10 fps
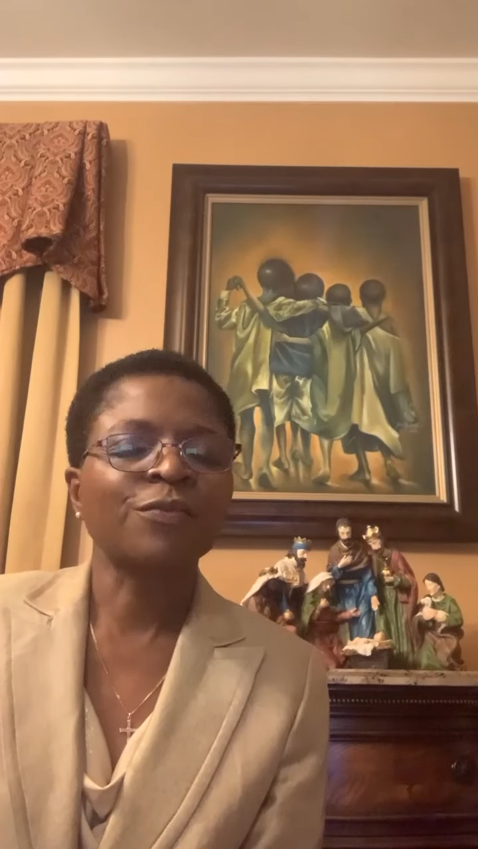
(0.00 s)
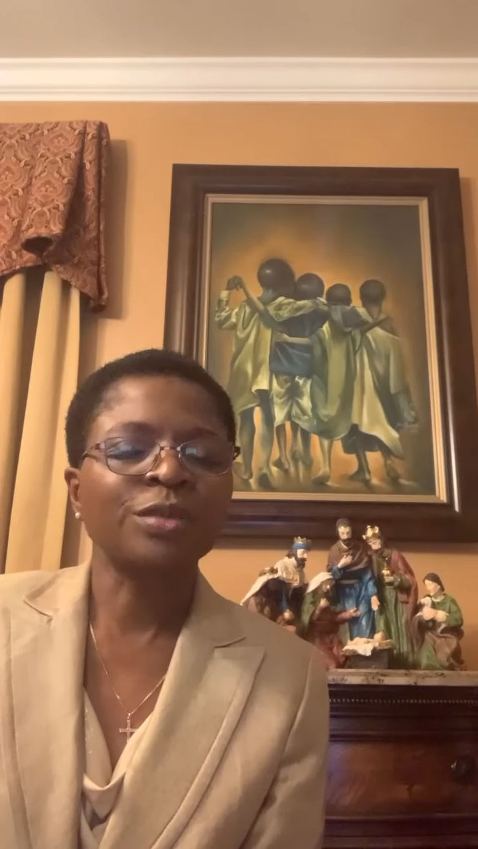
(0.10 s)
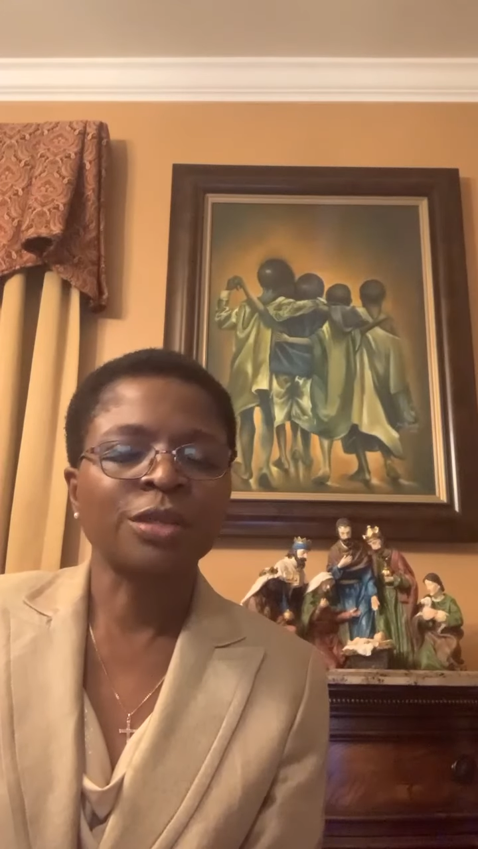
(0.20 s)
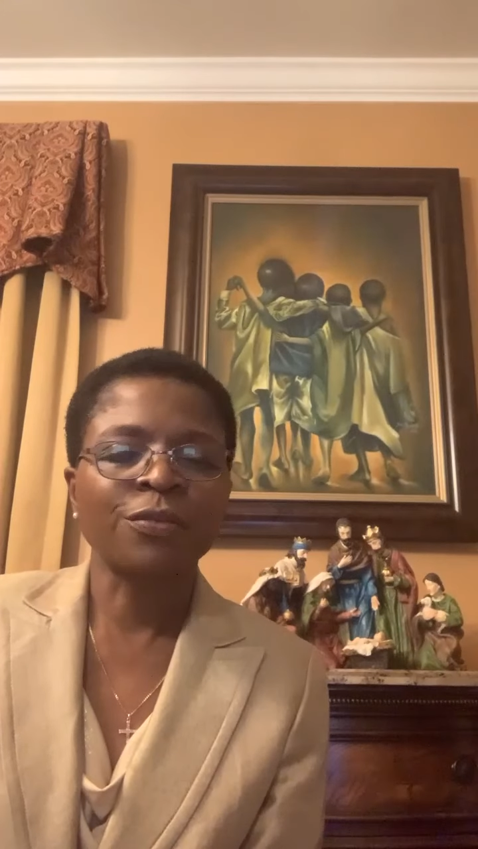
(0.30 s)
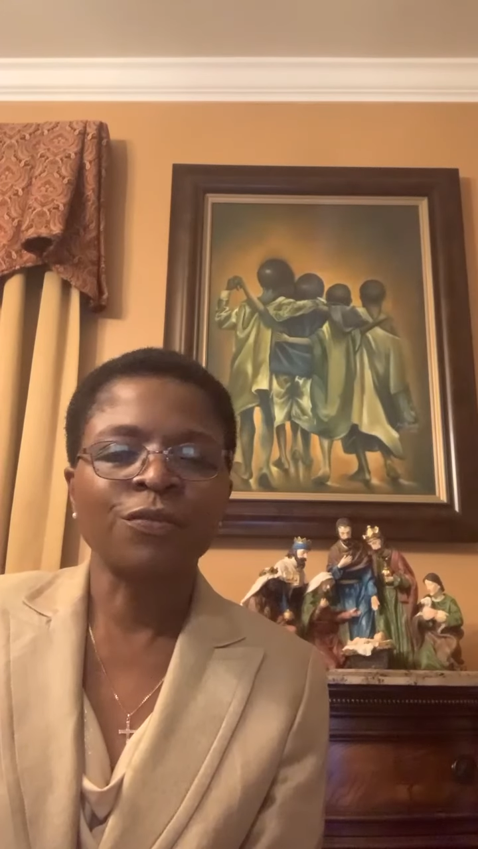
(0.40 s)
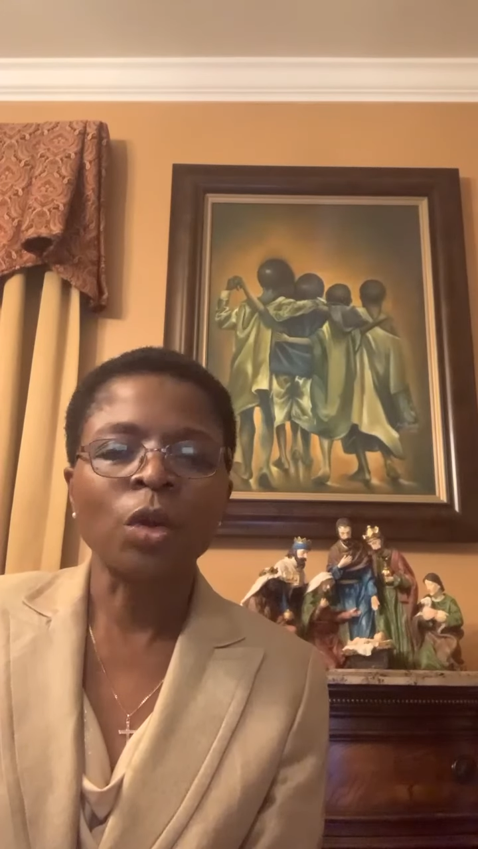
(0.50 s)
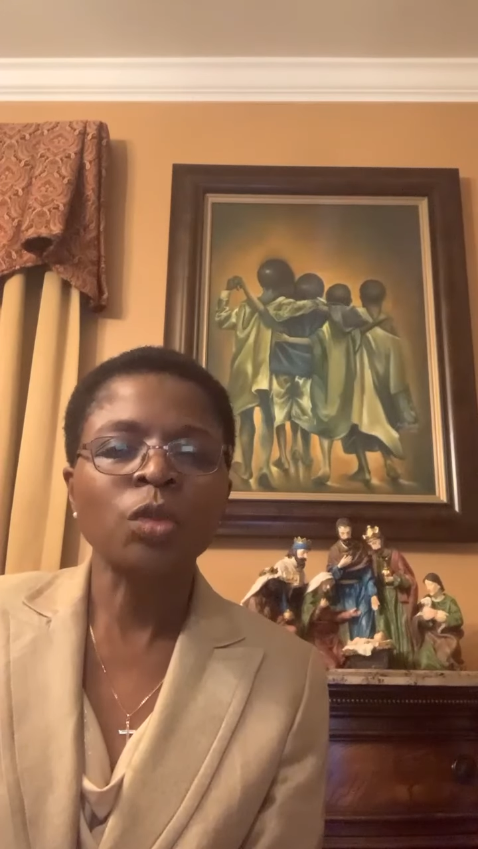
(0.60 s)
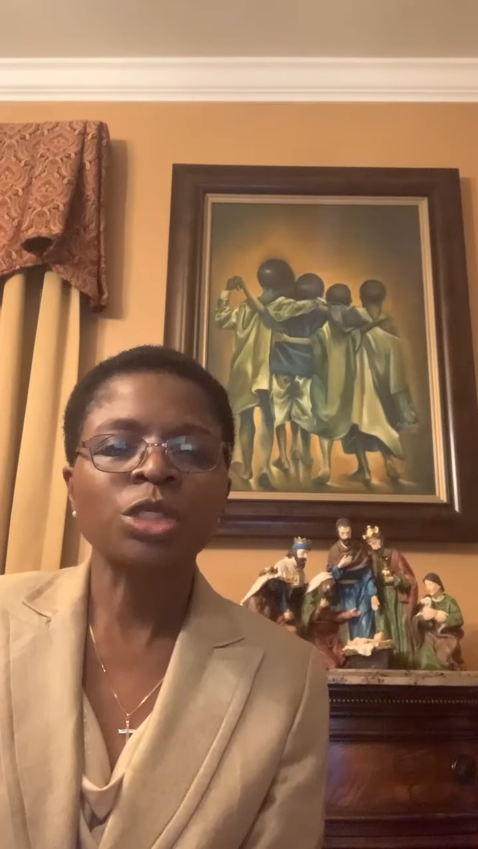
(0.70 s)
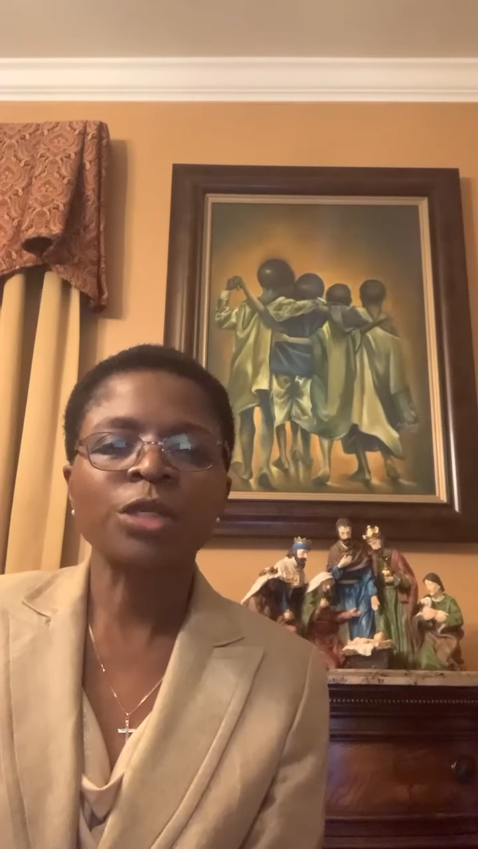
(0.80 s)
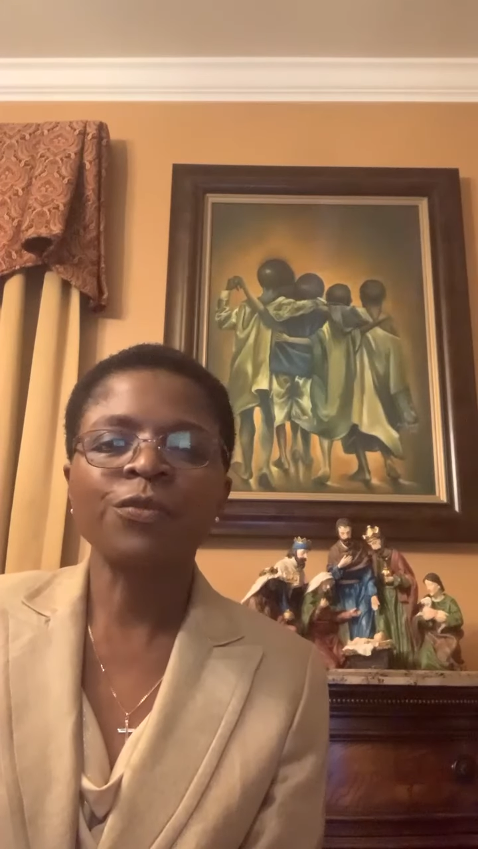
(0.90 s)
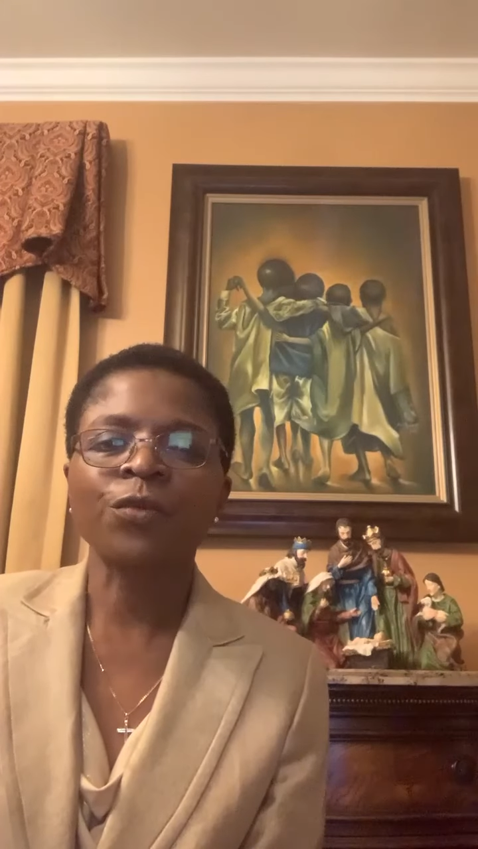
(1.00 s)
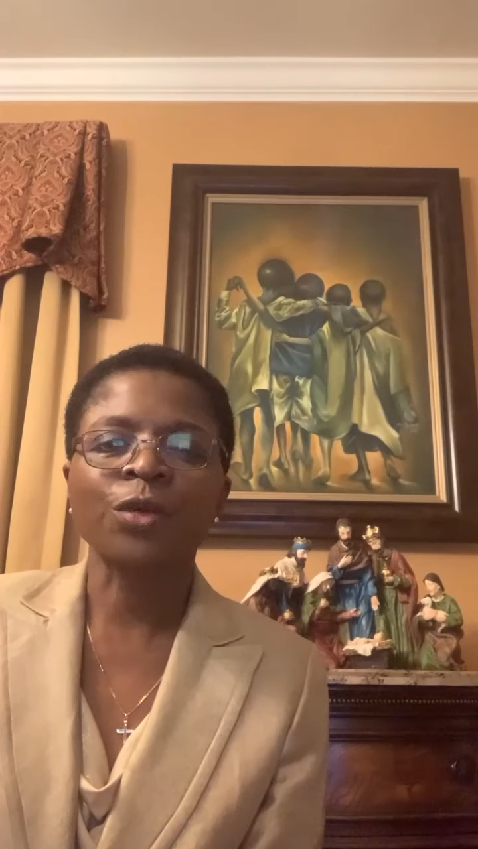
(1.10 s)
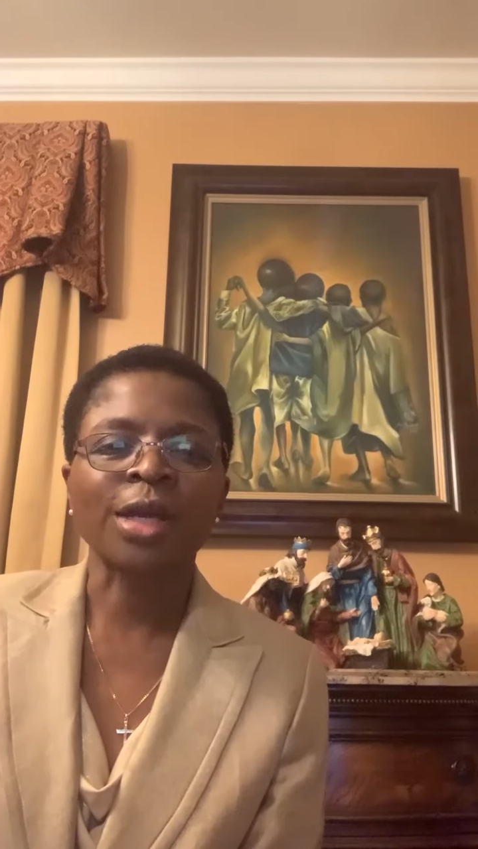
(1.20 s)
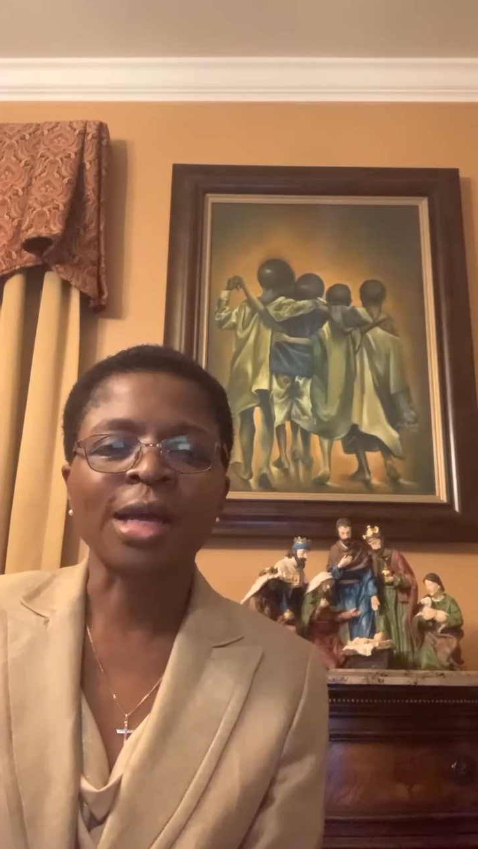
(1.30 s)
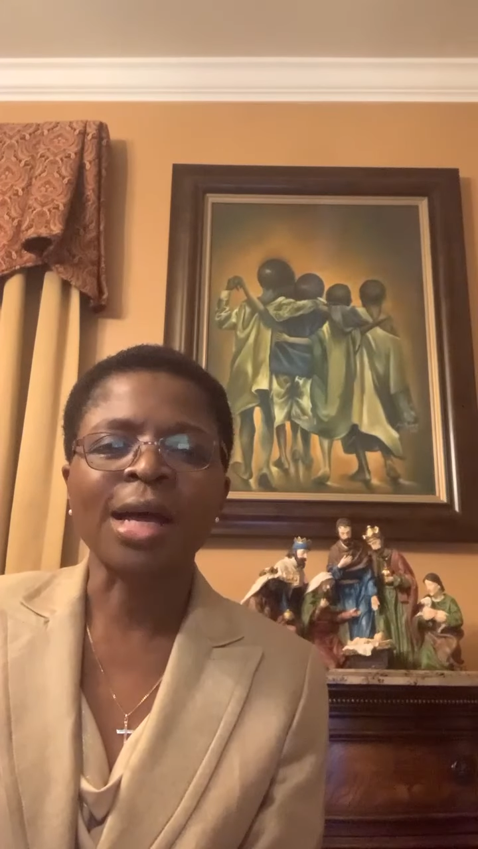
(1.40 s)
devotion for
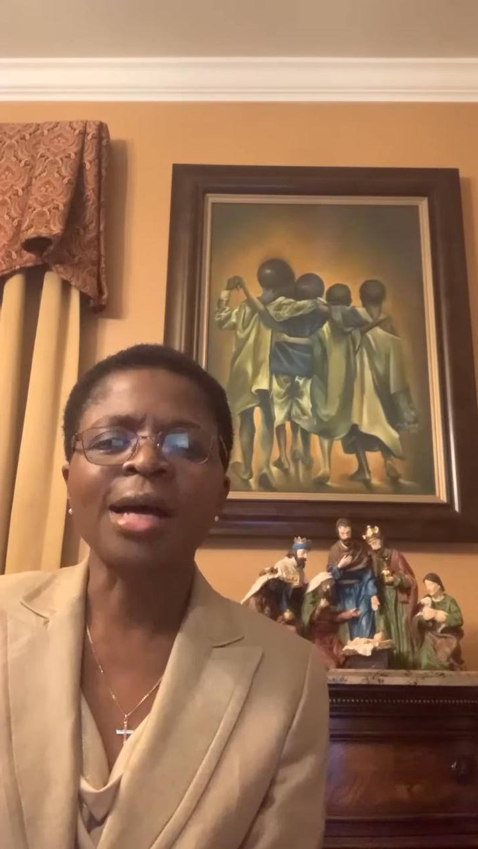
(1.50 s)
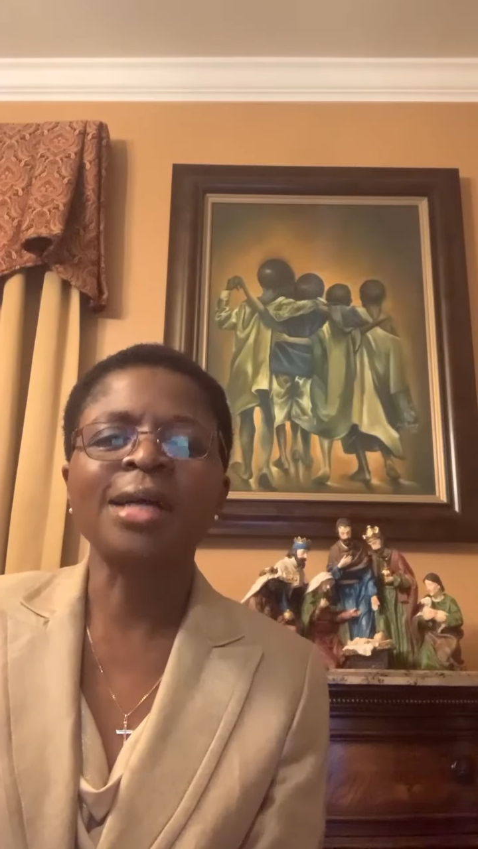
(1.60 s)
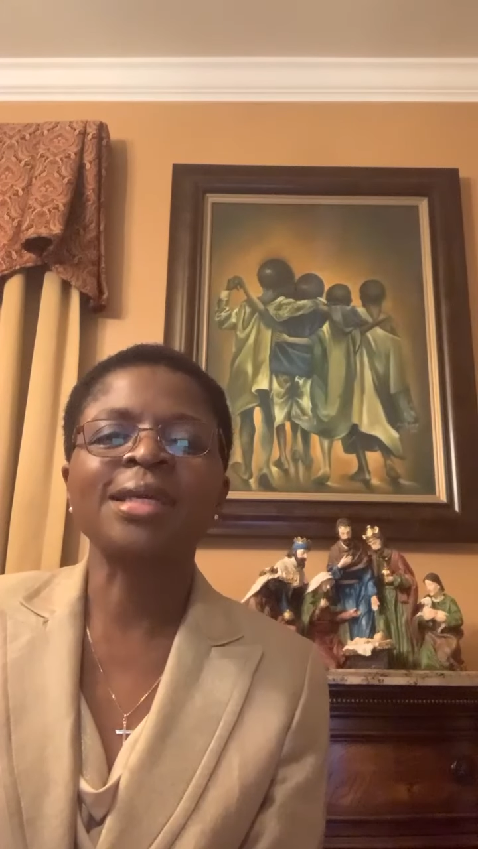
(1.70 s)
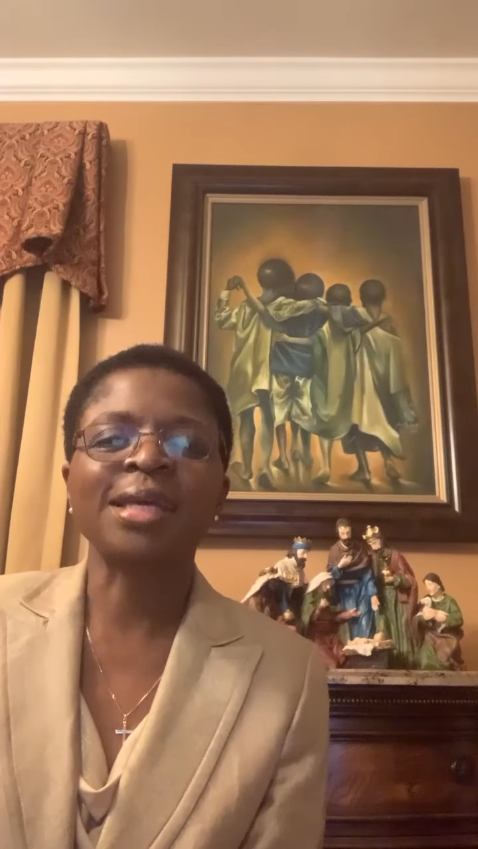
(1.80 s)
God